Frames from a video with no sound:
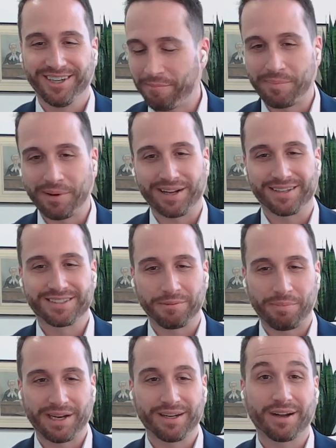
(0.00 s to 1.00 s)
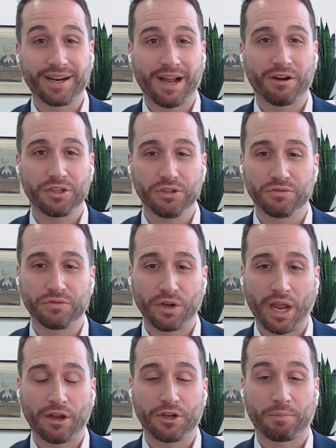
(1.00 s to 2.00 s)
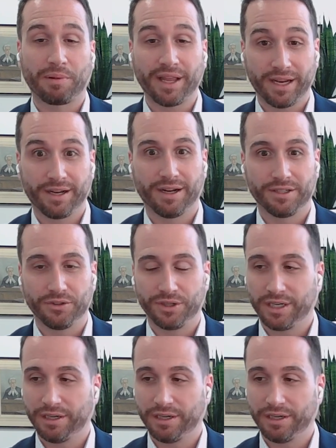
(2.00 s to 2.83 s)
Mm-hmm. But depending on how you're planning on doing it,